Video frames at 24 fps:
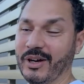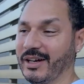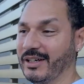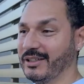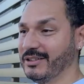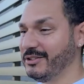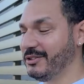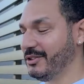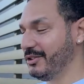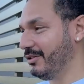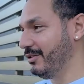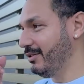Right.
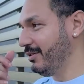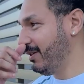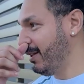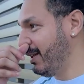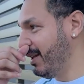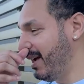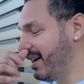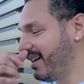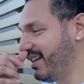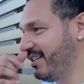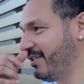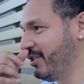So
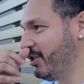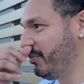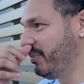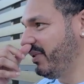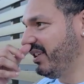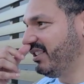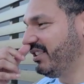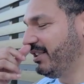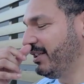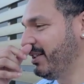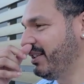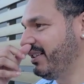how can you
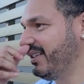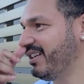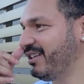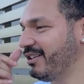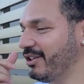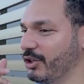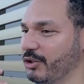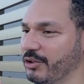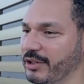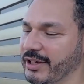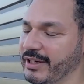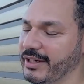sit there and
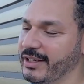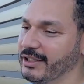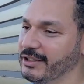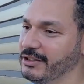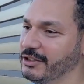learn the